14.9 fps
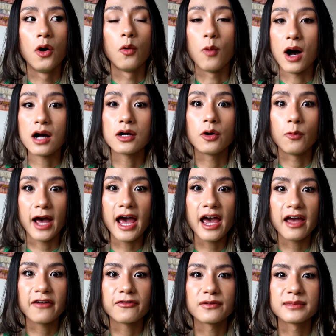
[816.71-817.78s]
walk
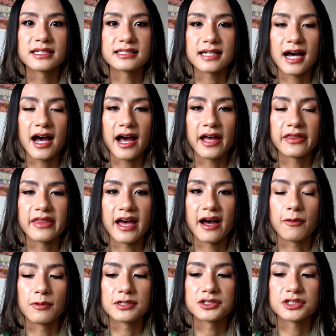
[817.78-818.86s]
away from this guy
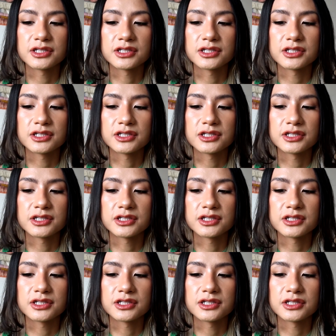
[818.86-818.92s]
that was